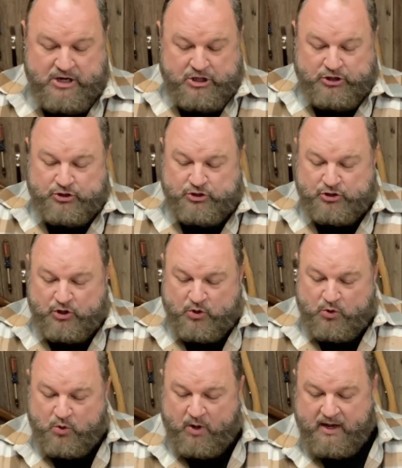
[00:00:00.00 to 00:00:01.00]

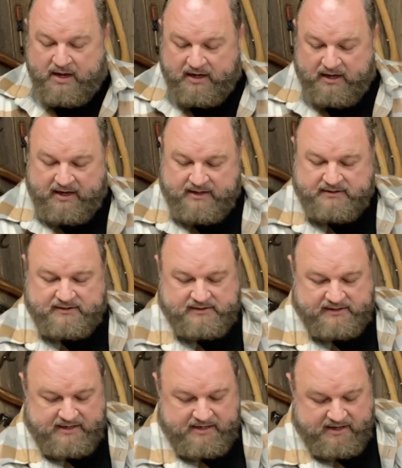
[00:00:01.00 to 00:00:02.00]
So let's
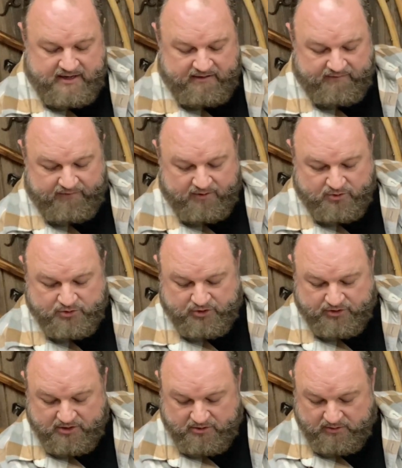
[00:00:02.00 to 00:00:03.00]
see if those
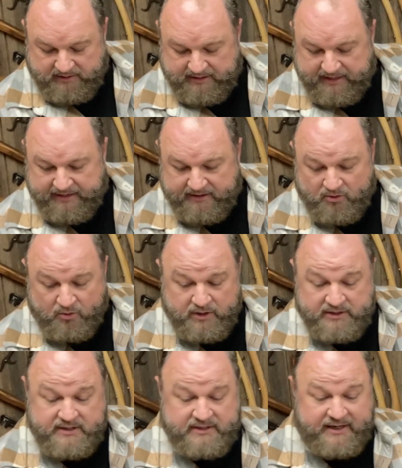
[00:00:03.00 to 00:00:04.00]
are the only categories,